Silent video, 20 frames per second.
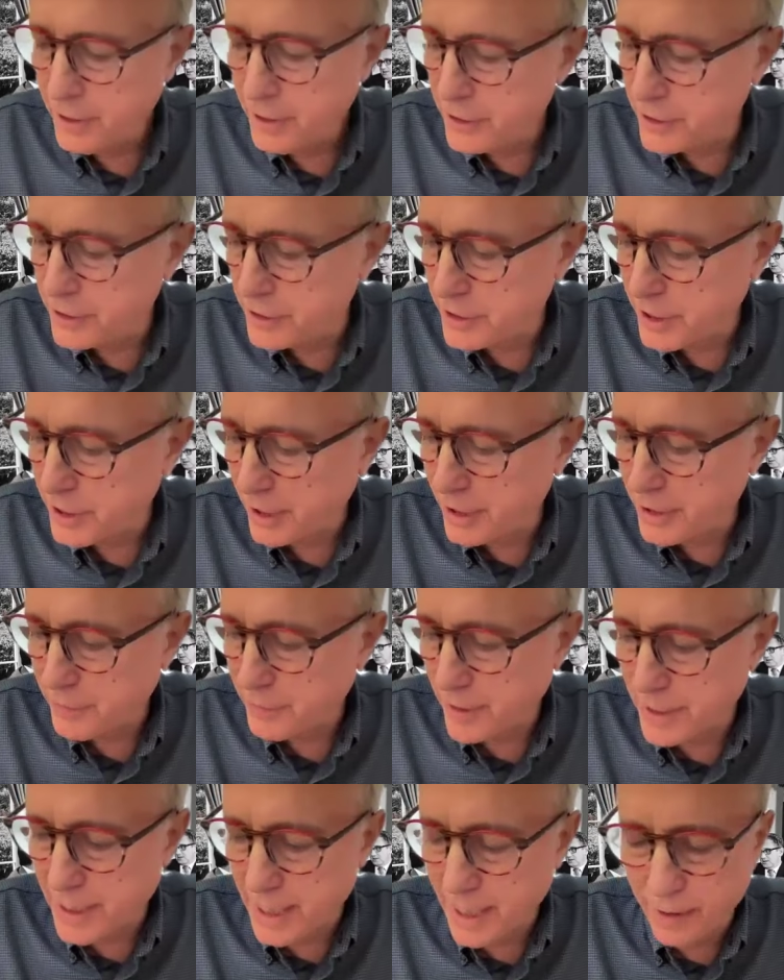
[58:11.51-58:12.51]
Could you tell us
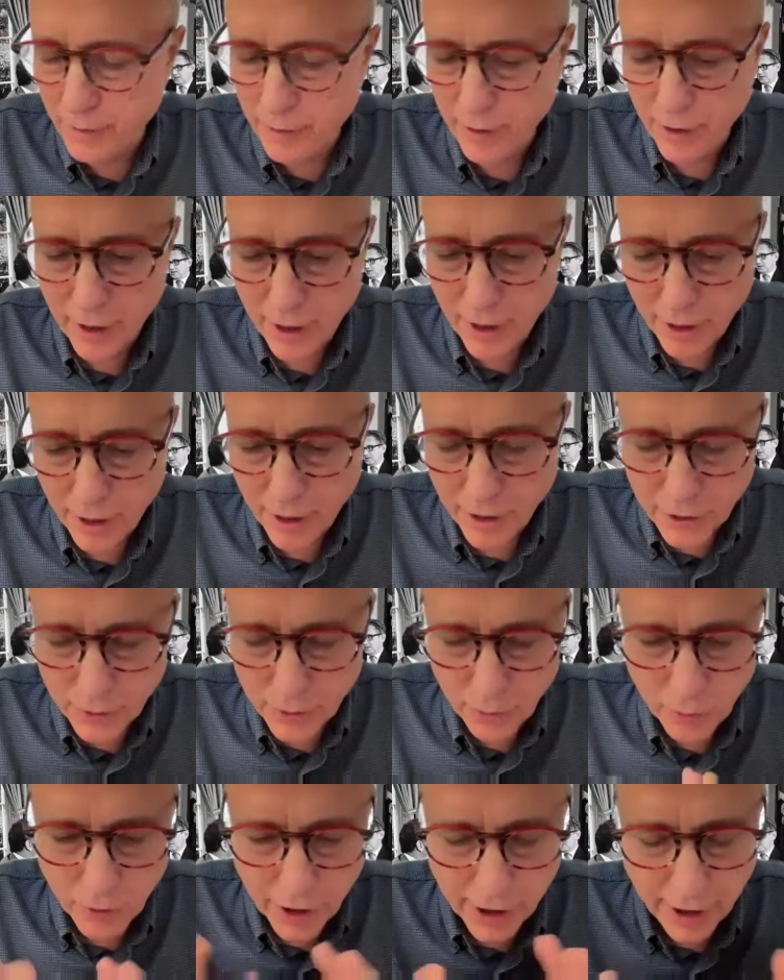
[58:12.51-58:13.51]
right now, you're
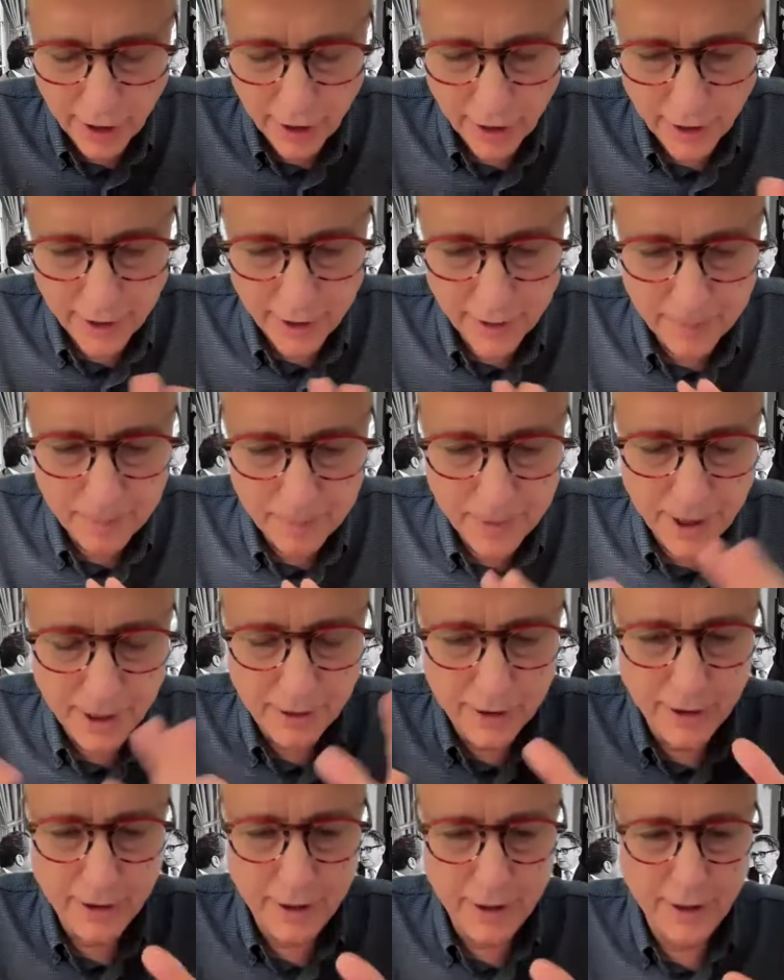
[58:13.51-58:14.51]
working on a
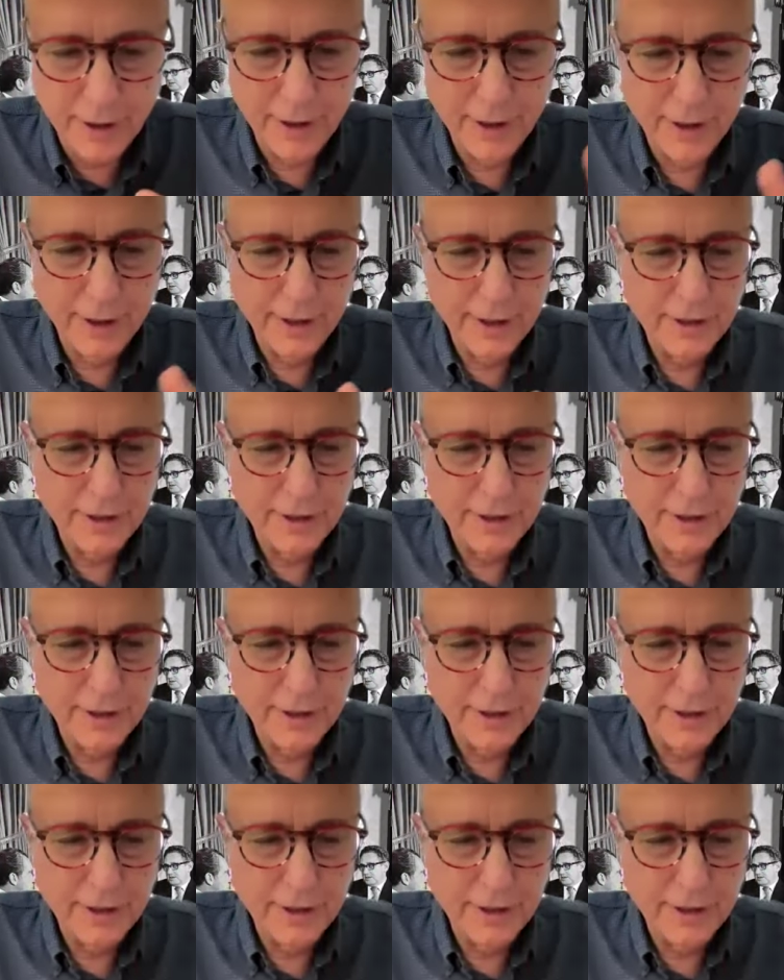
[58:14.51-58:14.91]
bigger